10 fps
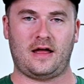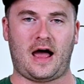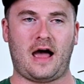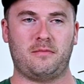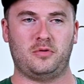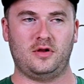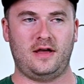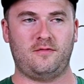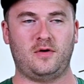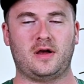I
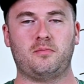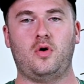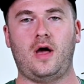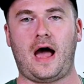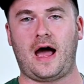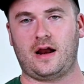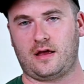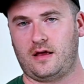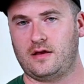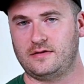believe we can put on
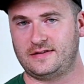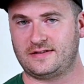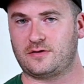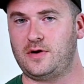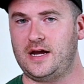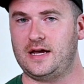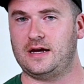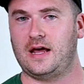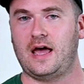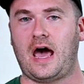a
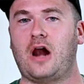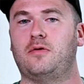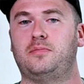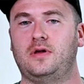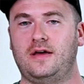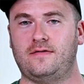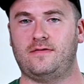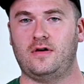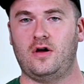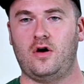screen. I don't
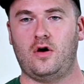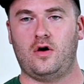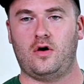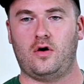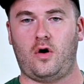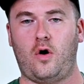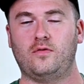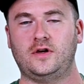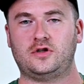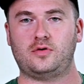believe
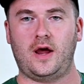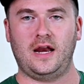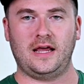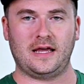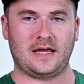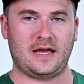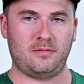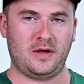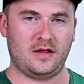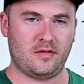only training can
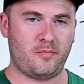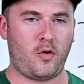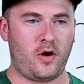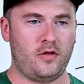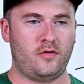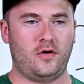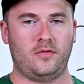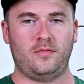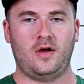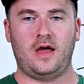be in the boiler
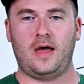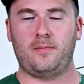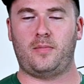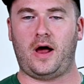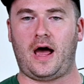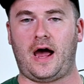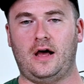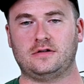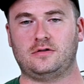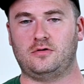room, but I
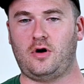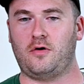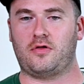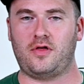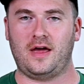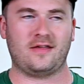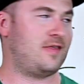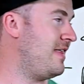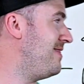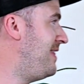also don't think
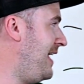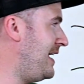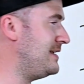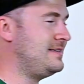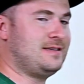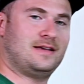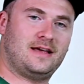that this